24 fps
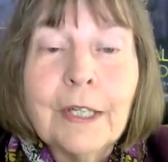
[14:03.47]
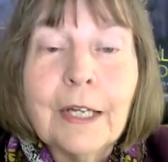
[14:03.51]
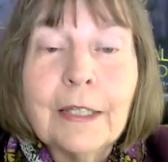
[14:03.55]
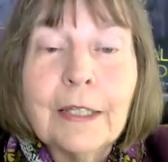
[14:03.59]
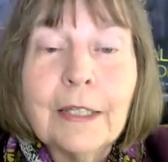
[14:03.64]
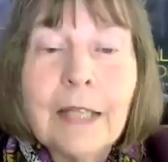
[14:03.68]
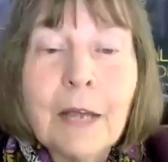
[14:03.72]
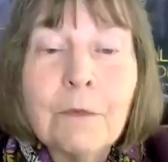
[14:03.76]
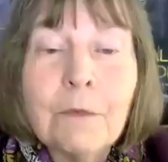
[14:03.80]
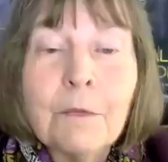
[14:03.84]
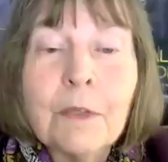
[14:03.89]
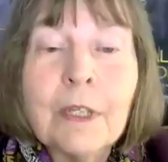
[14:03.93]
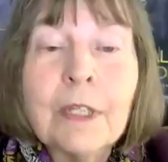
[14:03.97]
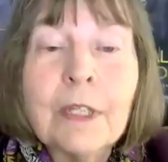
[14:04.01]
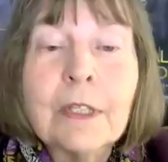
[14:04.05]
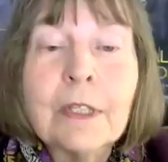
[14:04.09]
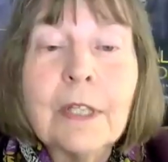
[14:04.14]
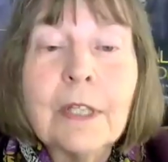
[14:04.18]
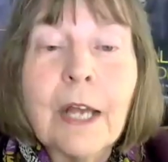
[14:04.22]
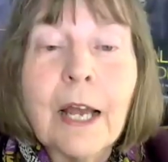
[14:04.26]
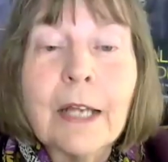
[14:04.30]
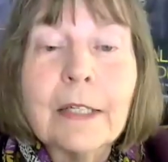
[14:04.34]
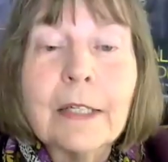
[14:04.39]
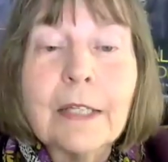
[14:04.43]
And that
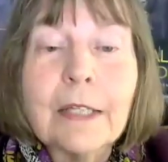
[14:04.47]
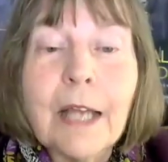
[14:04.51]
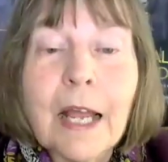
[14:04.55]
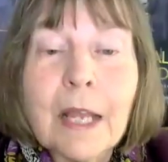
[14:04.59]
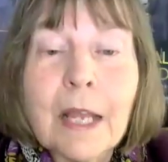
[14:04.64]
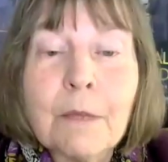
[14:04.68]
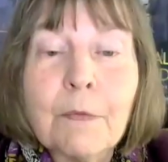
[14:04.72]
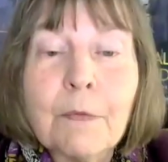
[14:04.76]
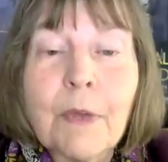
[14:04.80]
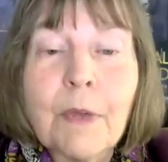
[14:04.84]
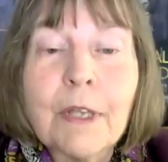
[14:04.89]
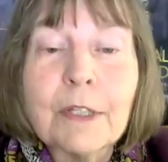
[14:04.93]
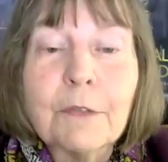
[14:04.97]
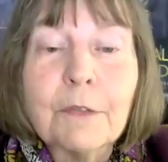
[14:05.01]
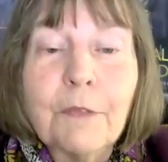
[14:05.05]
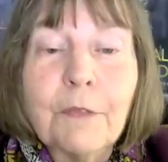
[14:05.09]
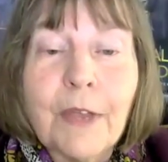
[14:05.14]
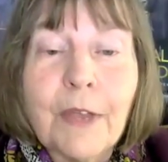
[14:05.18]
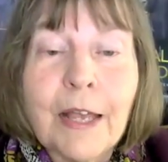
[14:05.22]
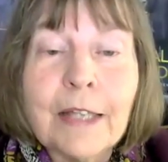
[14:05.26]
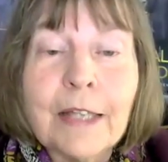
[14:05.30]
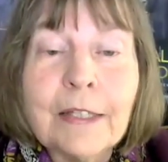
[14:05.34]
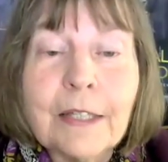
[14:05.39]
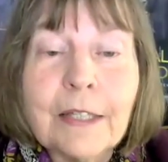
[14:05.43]
means I type as
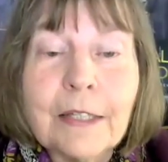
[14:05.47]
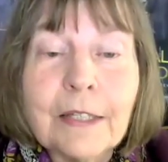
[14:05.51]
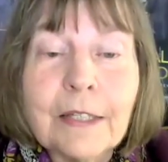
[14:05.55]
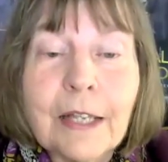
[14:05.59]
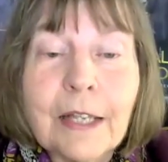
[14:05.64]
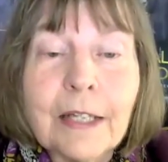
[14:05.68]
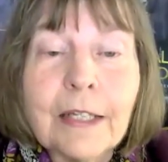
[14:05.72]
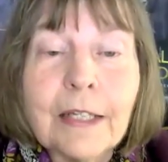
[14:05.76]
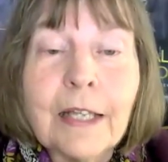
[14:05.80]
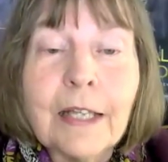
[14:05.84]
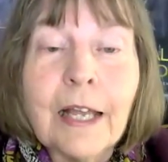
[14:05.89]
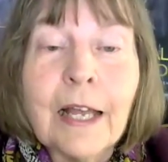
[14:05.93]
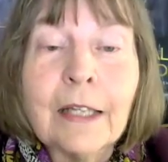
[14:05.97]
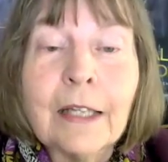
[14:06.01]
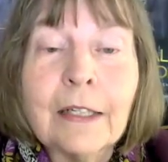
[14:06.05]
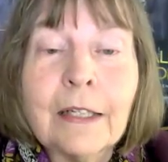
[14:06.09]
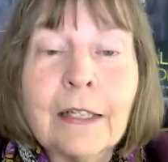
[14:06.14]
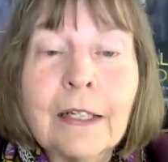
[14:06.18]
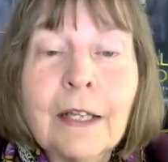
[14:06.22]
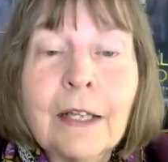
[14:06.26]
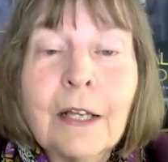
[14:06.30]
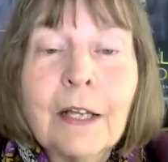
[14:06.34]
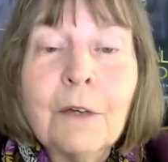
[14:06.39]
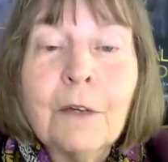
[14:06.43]
fast as I
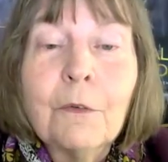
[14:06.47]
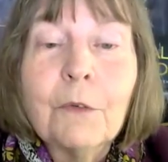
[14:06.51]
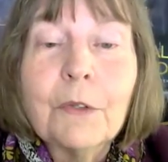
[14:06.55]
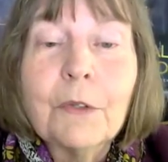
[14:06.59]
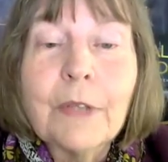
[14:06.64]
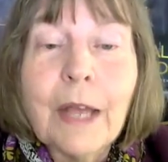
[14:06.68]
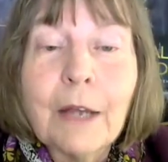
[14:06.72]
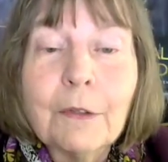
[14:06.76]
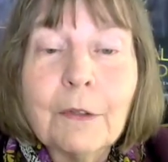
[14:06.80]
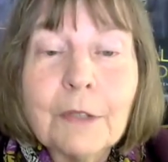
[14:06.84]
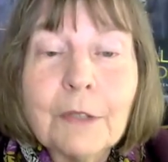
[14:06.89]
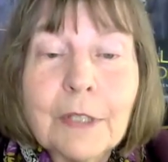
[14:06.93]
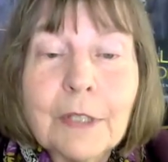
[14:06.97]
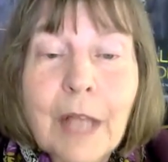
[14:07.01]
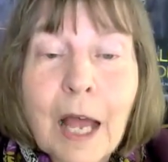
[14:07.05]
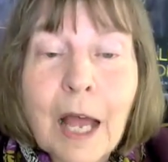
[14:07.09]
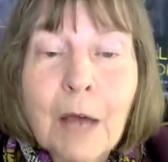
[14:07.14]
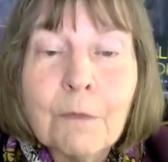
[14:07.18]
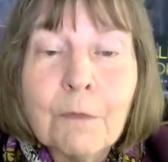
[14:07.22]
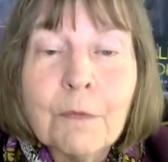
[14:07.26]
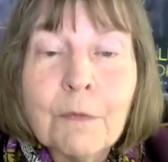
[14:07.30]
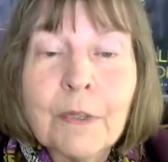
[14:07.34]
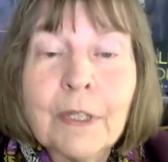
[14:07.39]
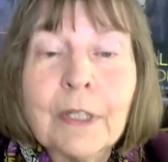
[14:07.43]
can without
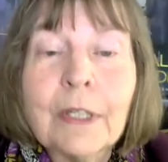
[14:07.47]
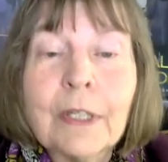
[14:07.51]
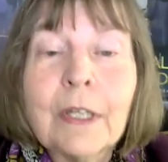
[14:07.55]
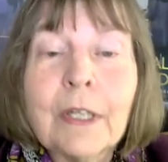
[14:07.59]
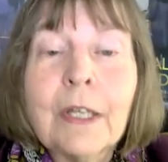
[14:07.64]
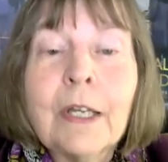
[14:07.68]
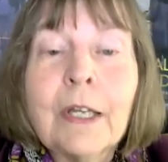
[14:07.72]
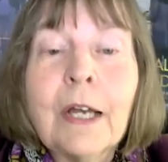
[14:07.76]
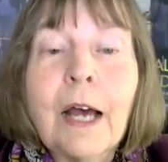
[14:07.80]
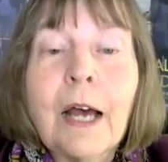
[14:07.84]
stopping.